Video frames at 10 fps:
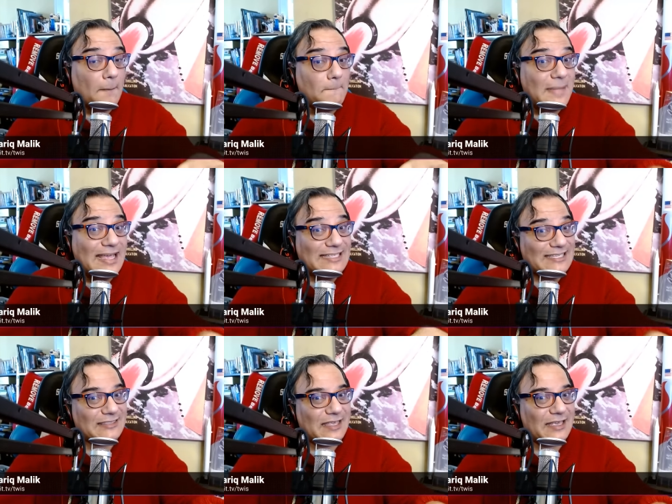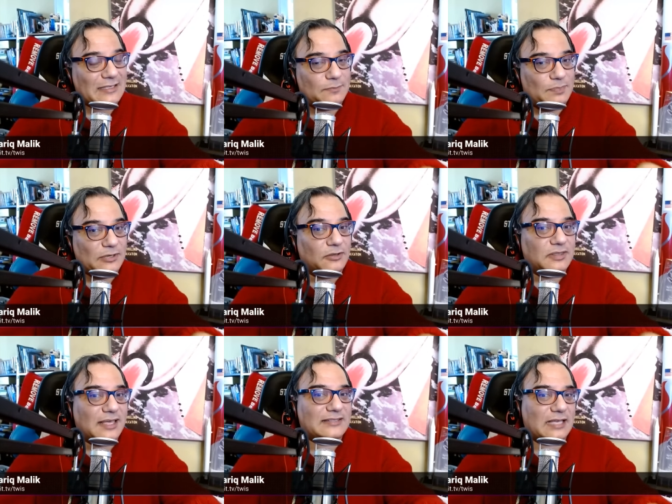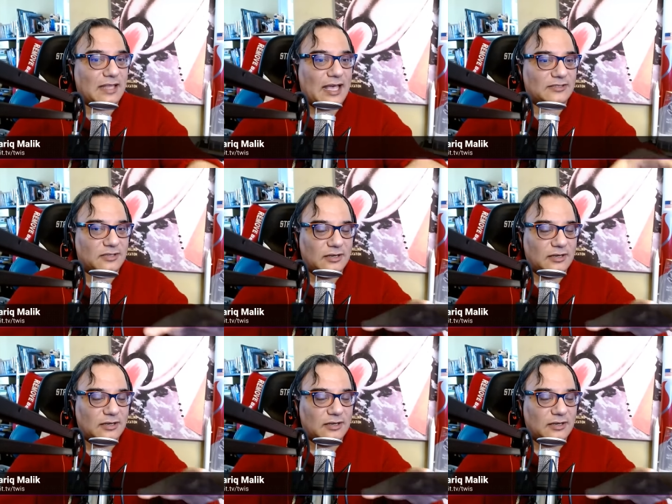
amazing things, build things that last,